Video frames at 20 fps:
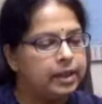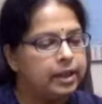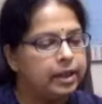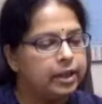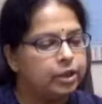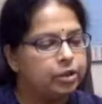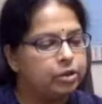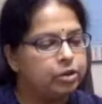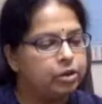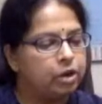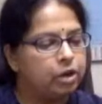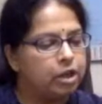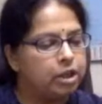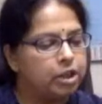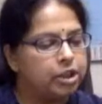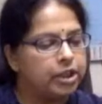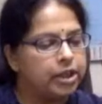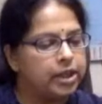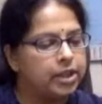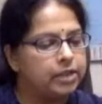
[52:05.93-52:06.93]
It should
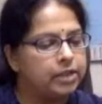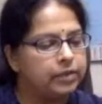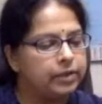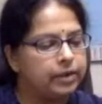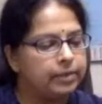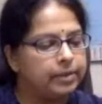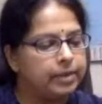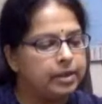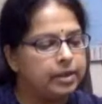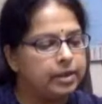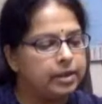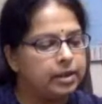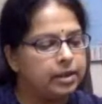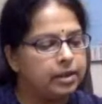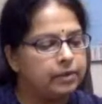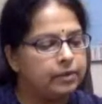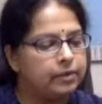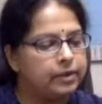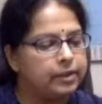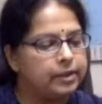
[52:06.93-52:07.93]
not change from
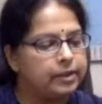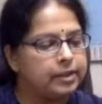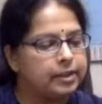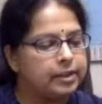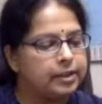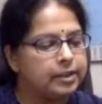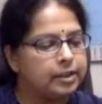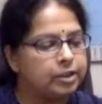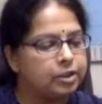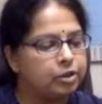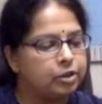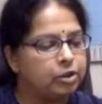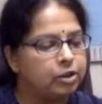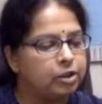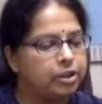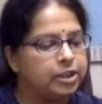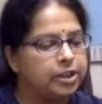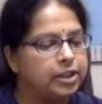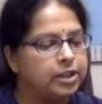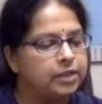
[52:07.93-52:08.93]
here, for instance, it should
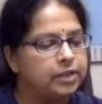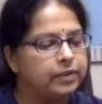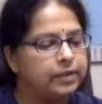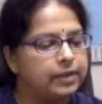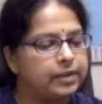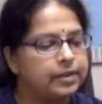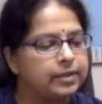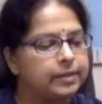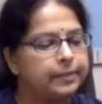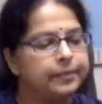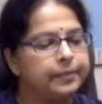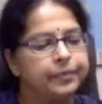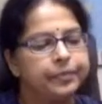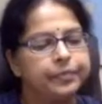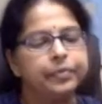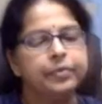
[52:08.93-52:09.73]
not change phase